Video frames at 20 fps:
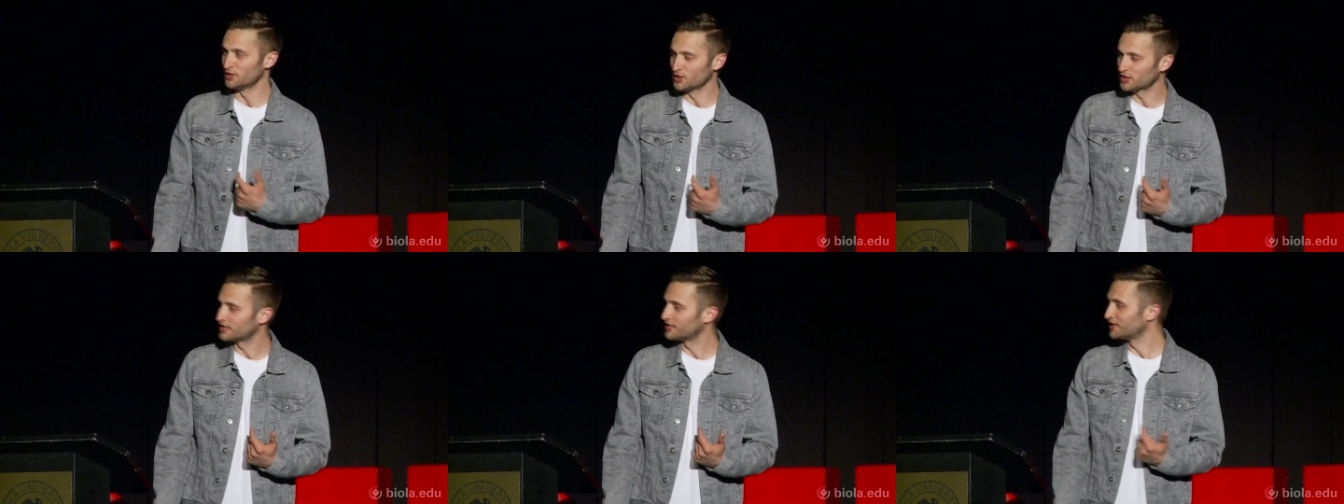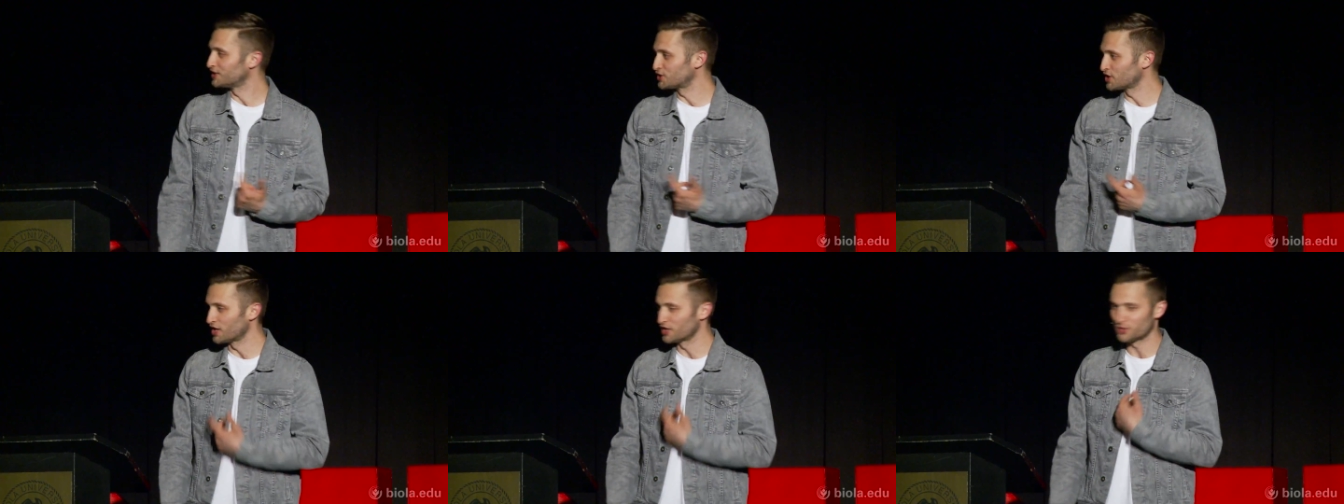look at
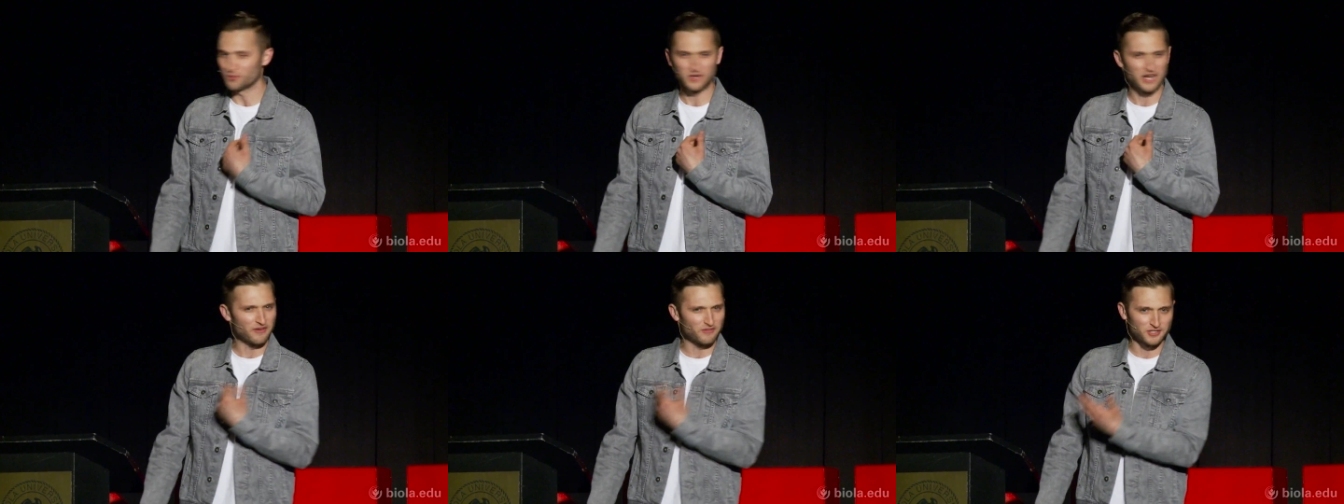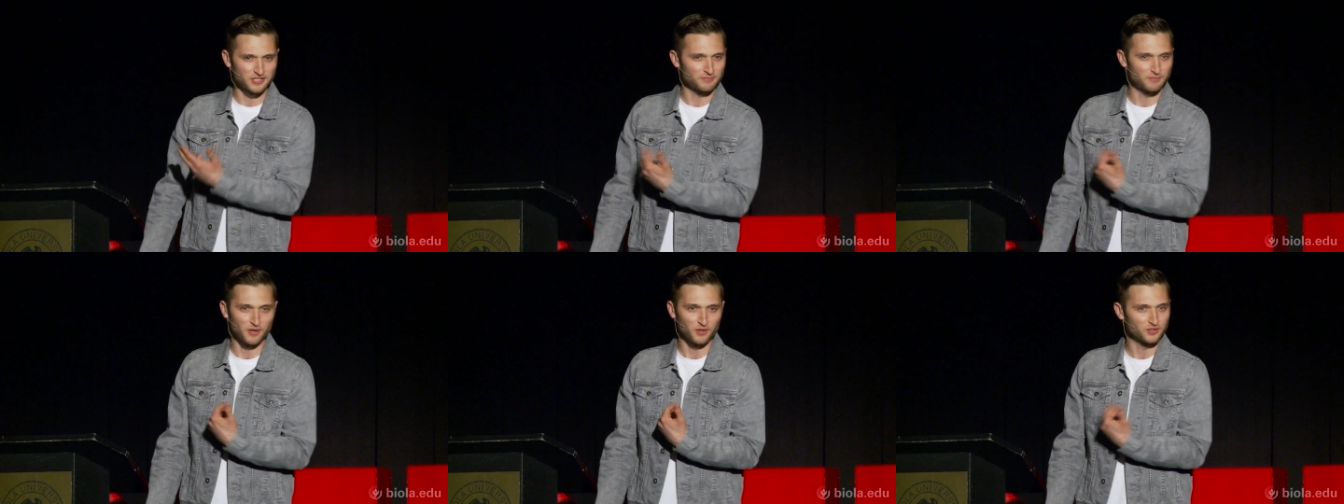each other. We never
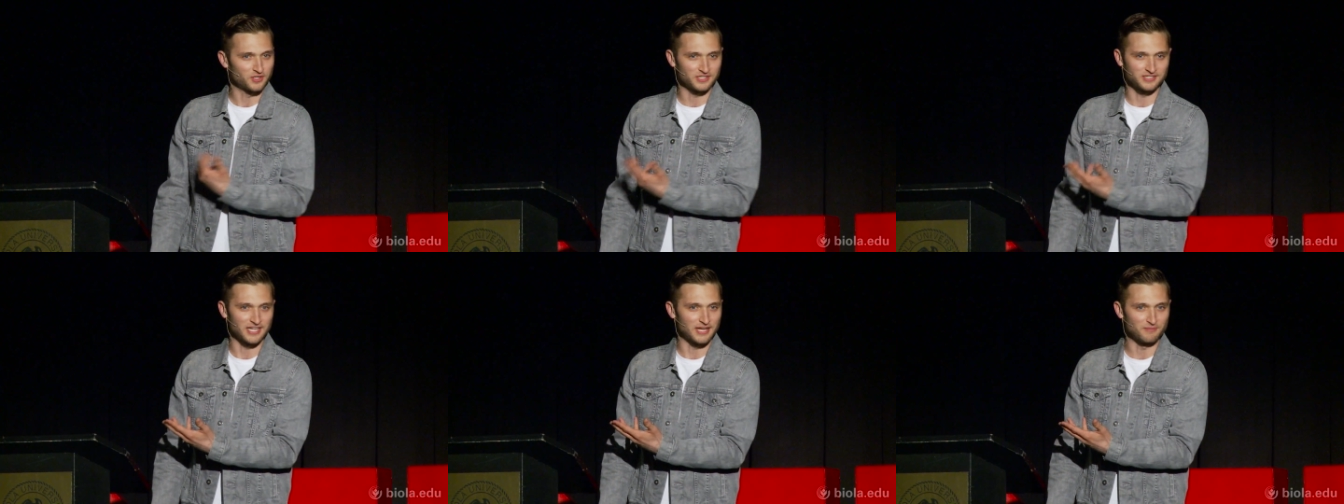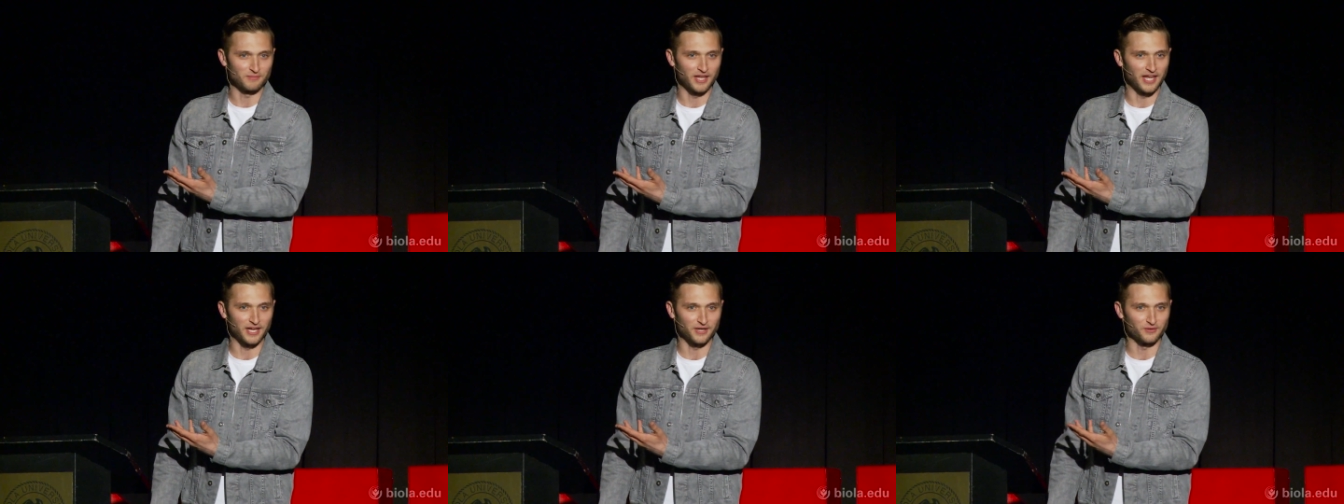spoke the
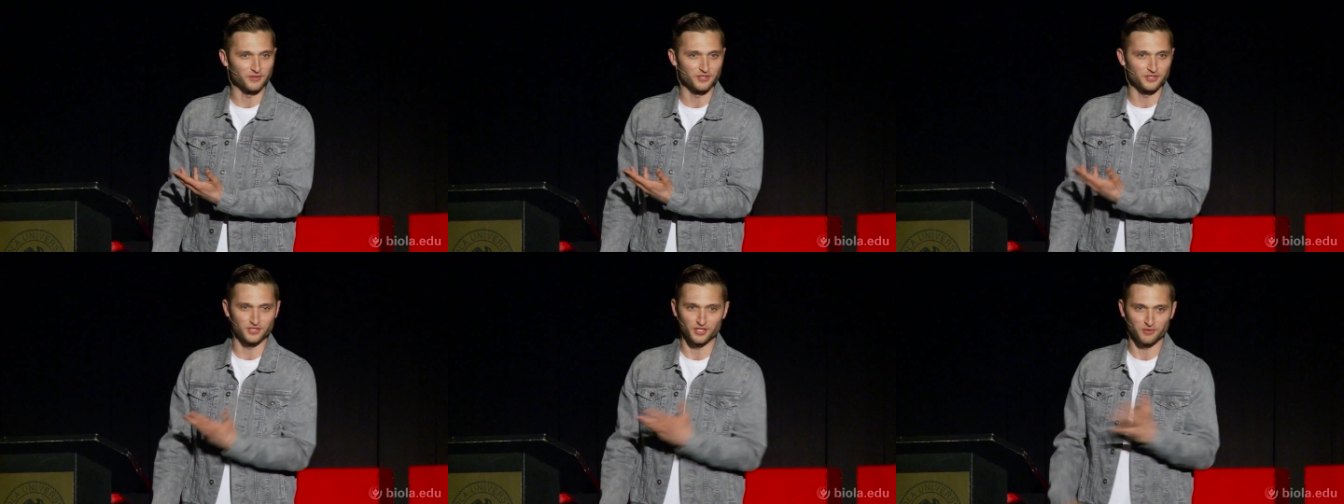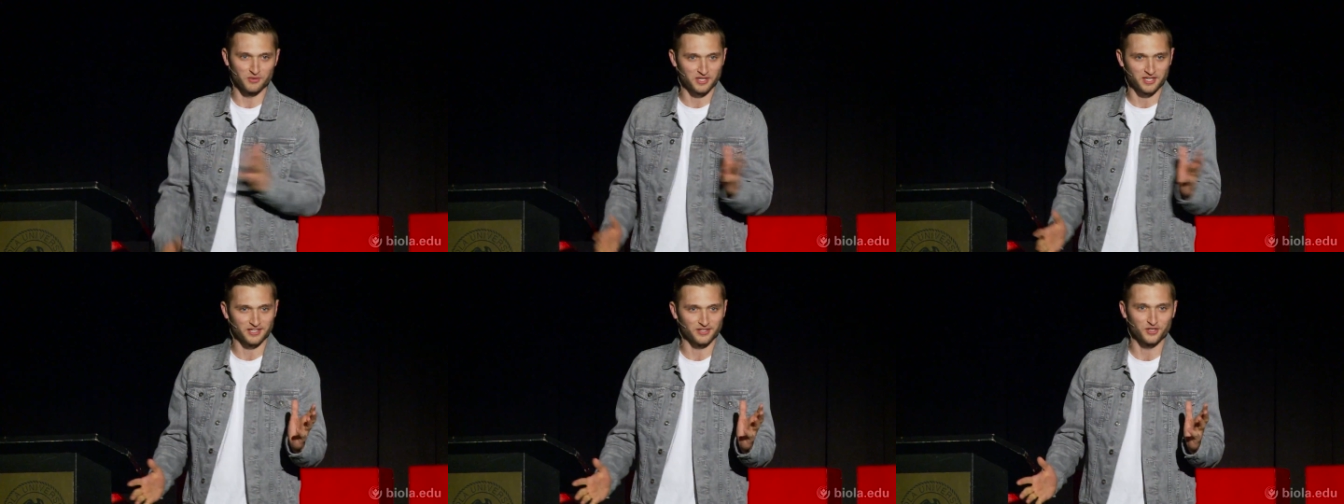same language, so
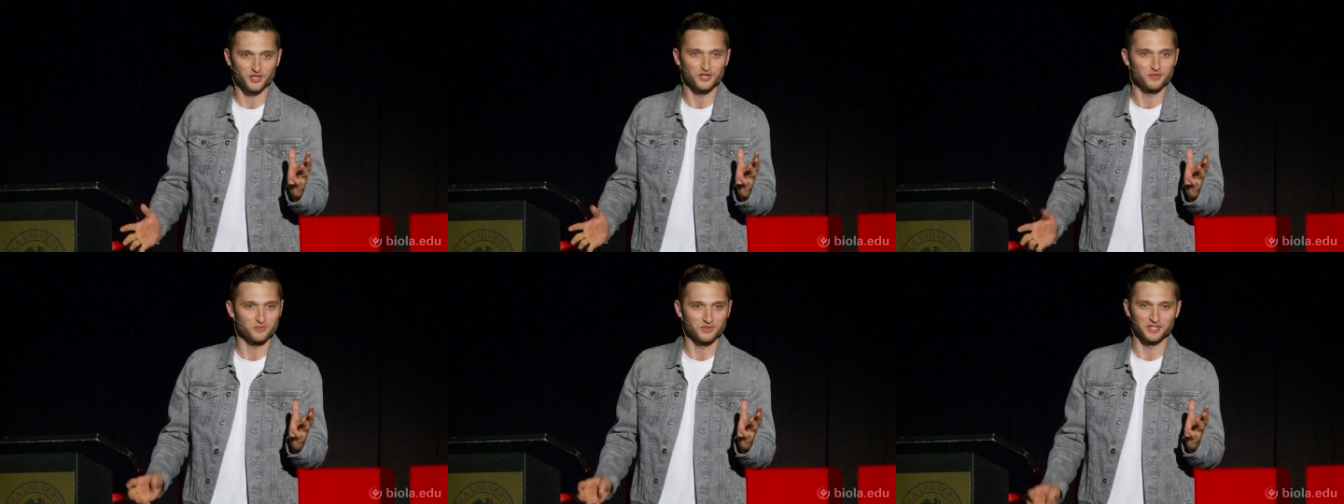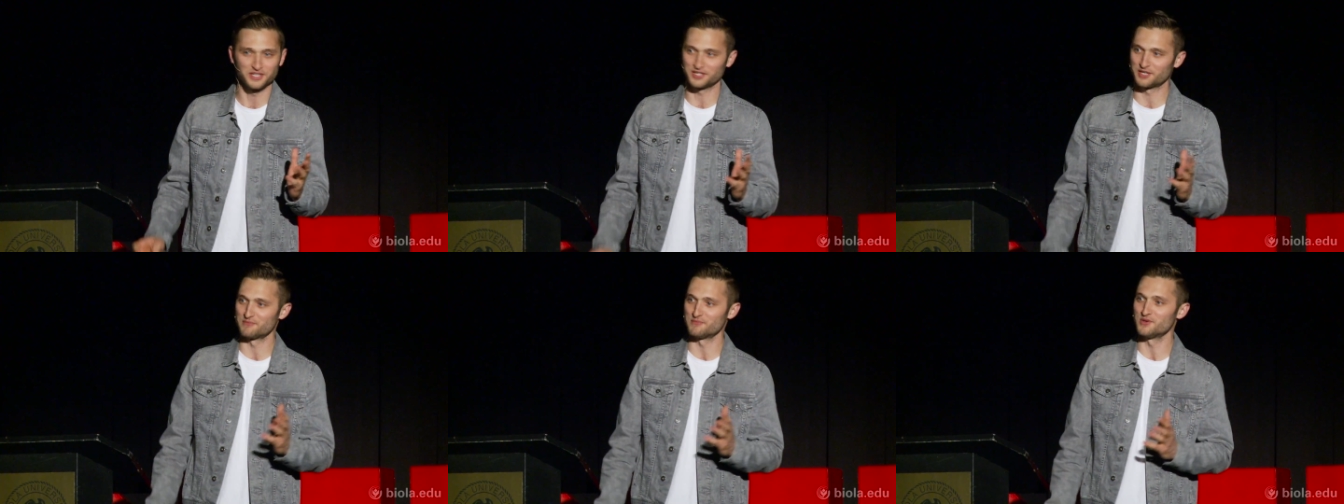we can, couldn't
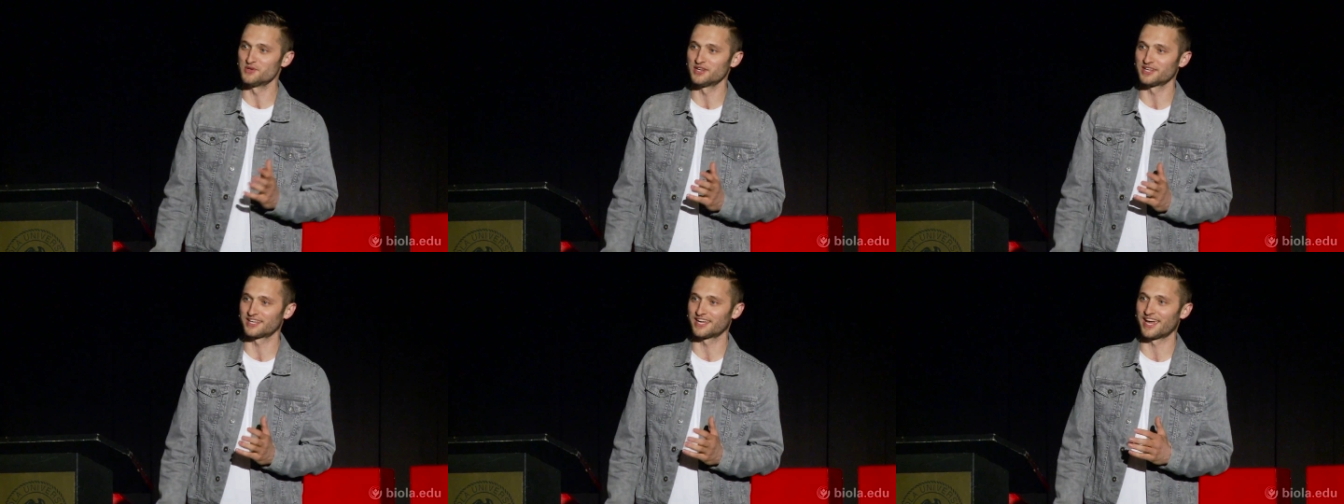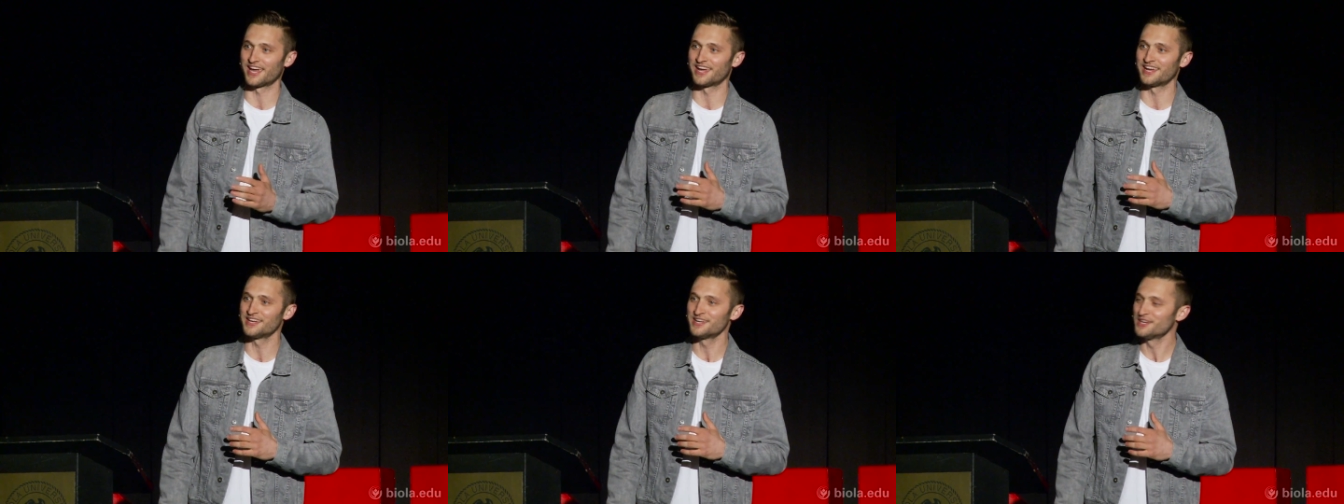really
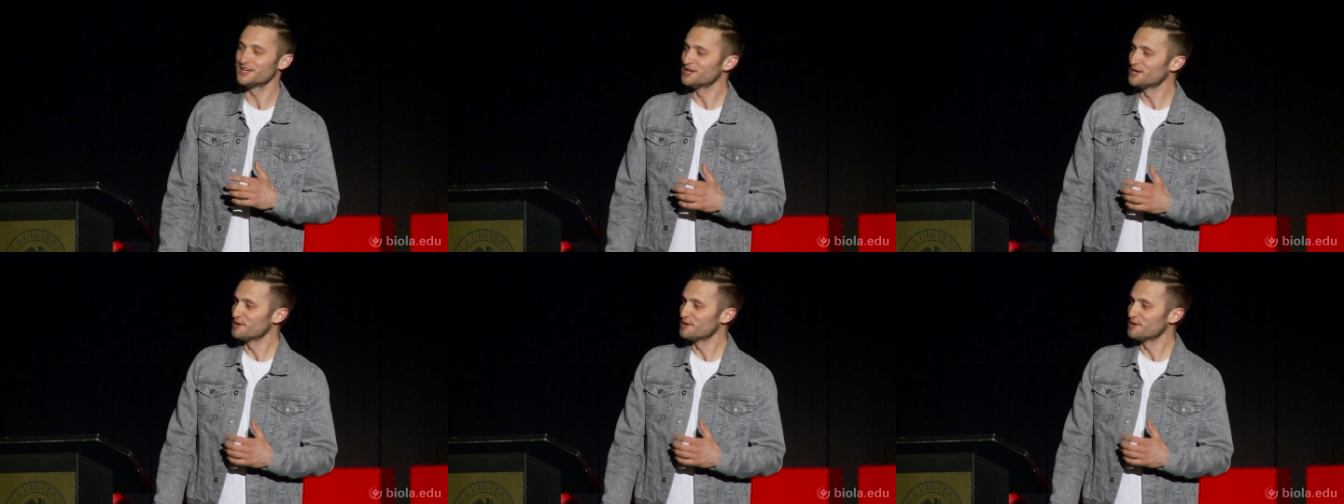communicate.